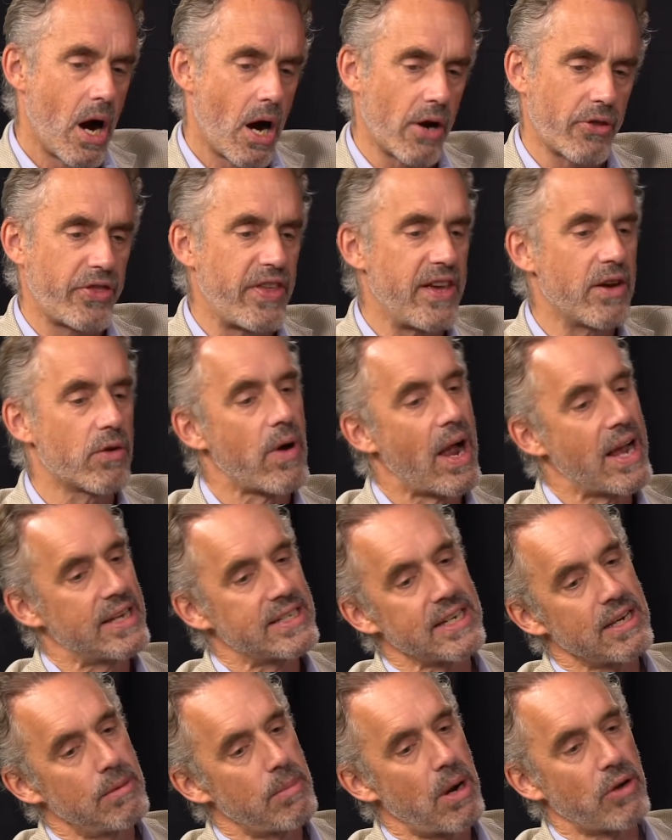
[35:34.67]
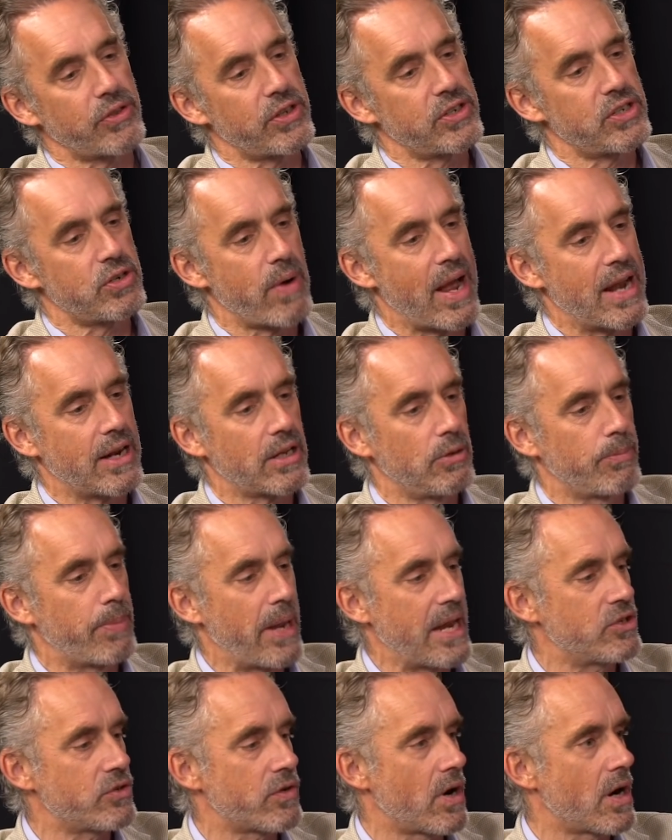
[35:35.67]
are theorizing about the tyrannical
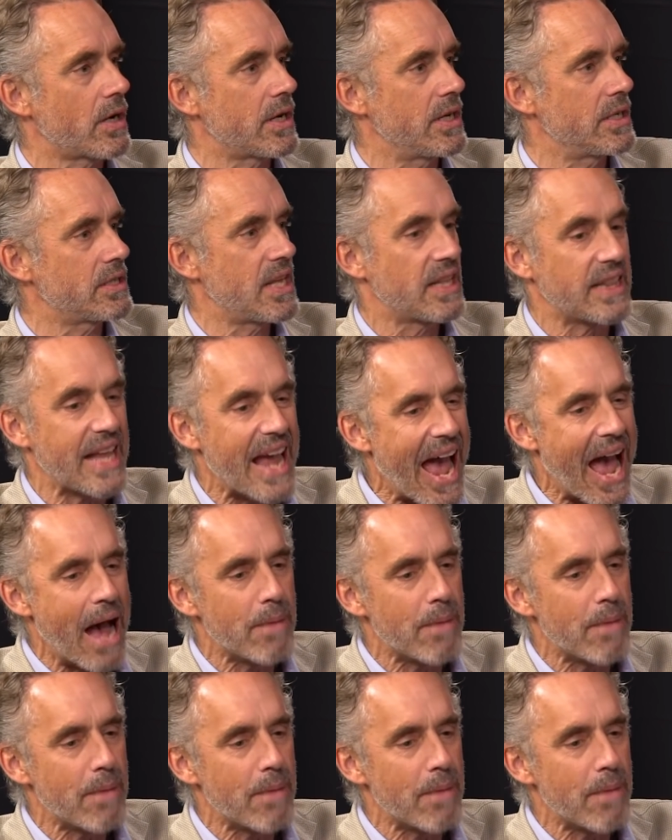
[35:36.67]
patriarchy is that they